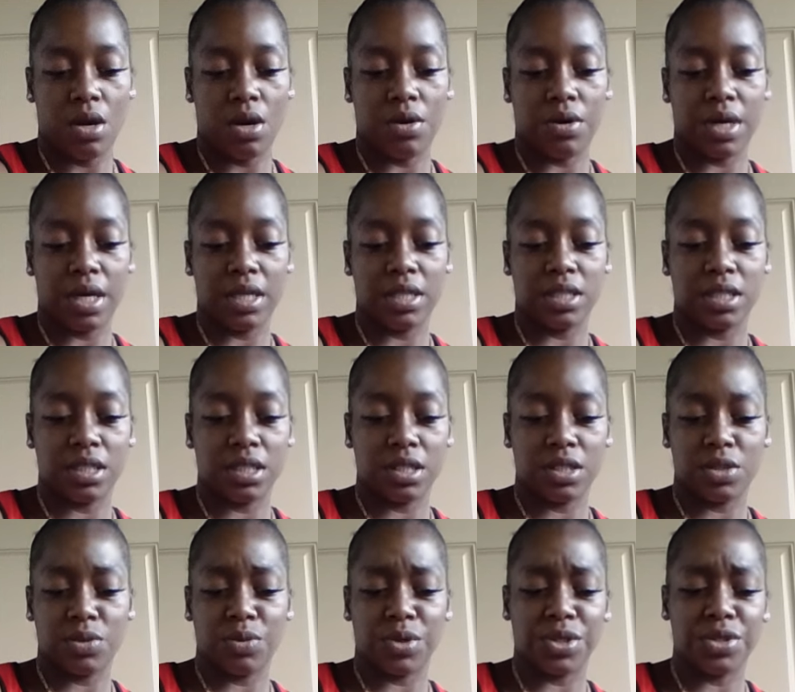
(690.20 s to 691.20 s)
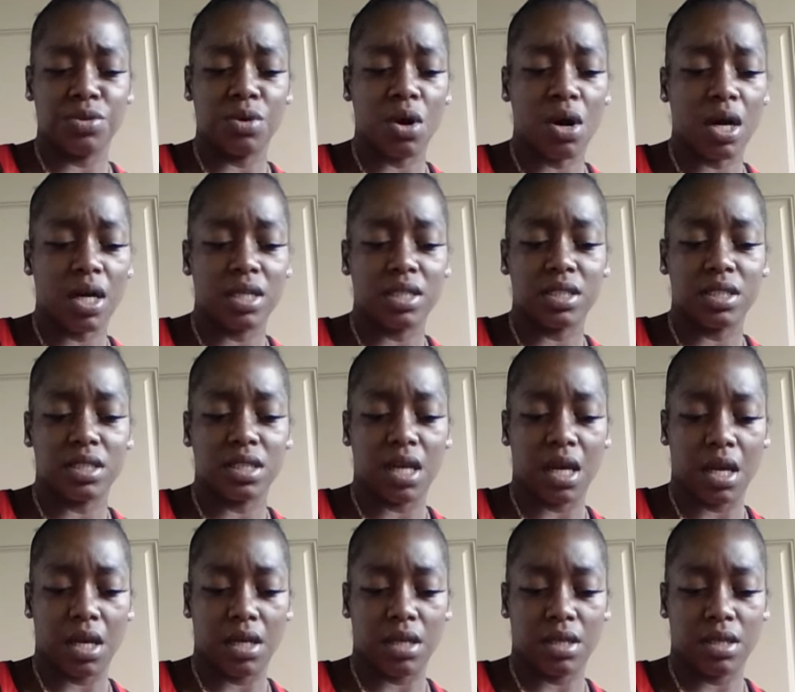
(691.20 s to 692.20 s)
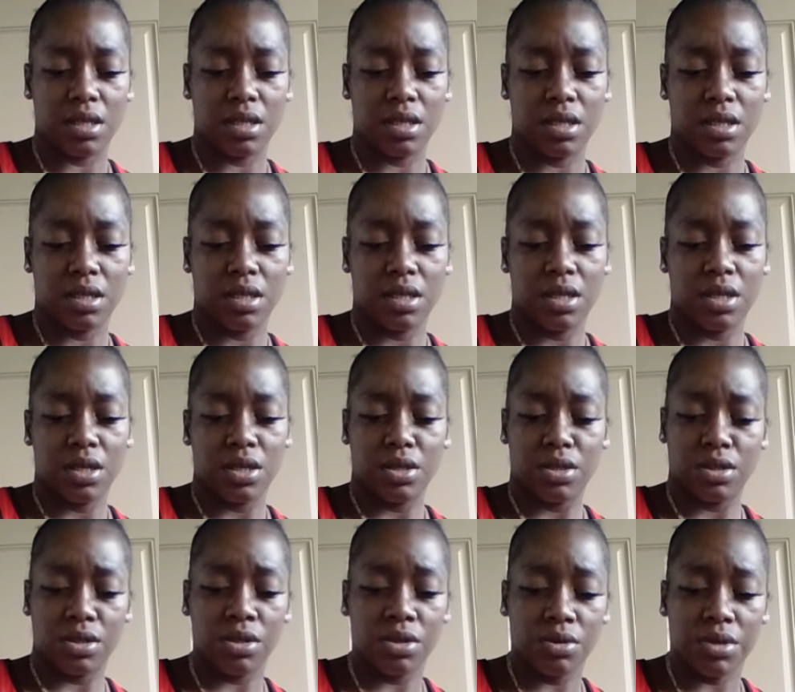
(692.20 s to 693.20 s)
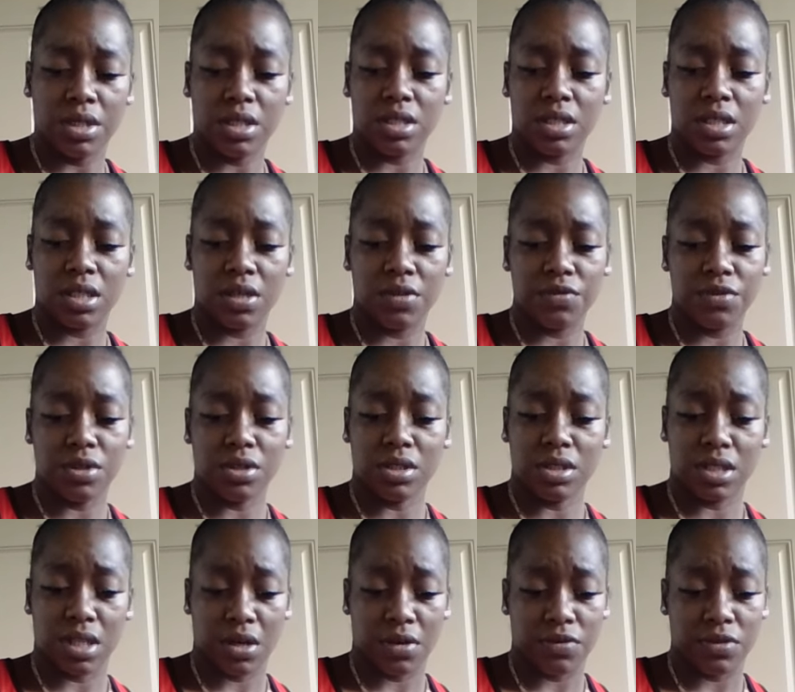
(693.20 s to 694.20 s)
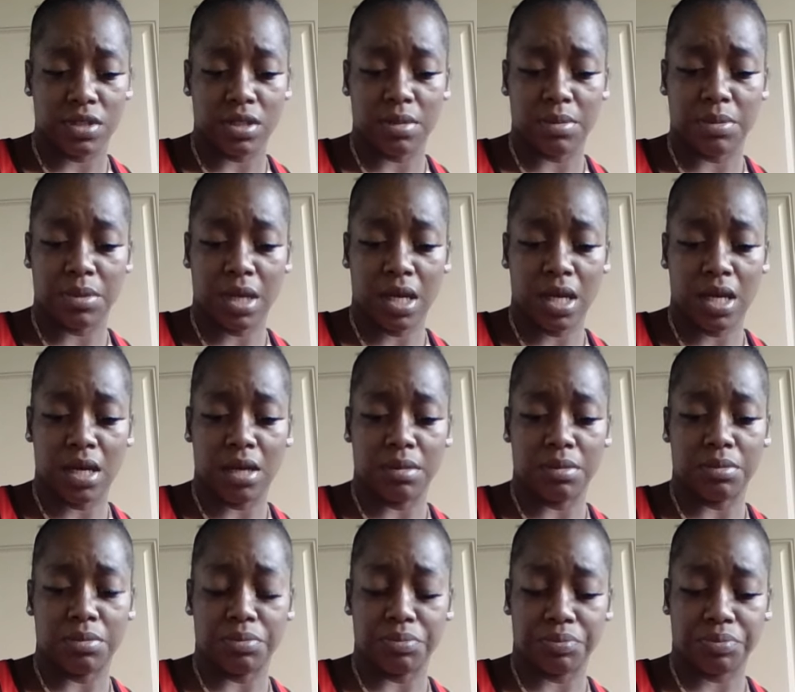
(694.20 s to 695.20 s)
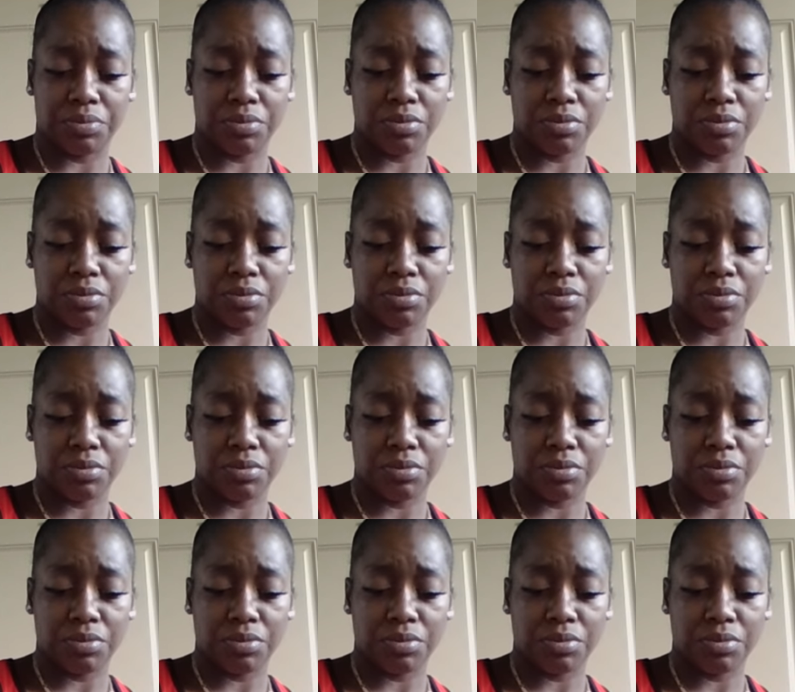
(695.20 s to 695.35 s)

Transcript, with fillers: Okay, to get to where you are today. You need to give yourself some um